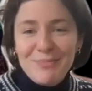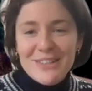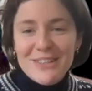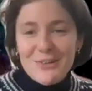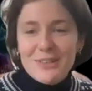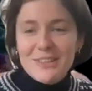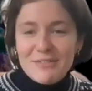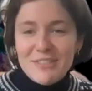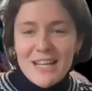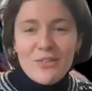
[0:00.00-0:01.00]
So
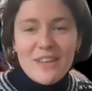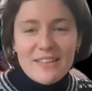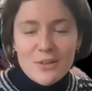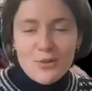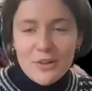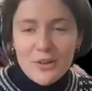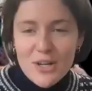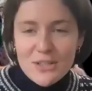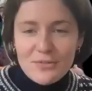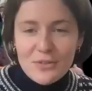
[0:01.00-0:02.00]
dovetailing on that, there's a quite good
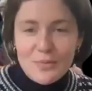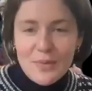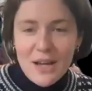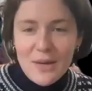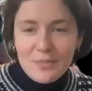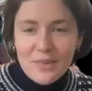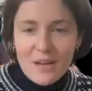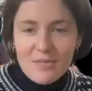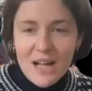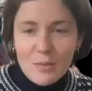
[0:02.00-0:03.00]
question from
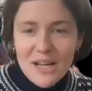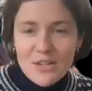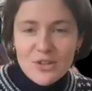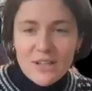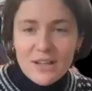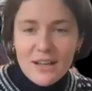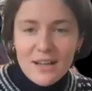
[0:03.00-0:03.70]
Val Pedrick.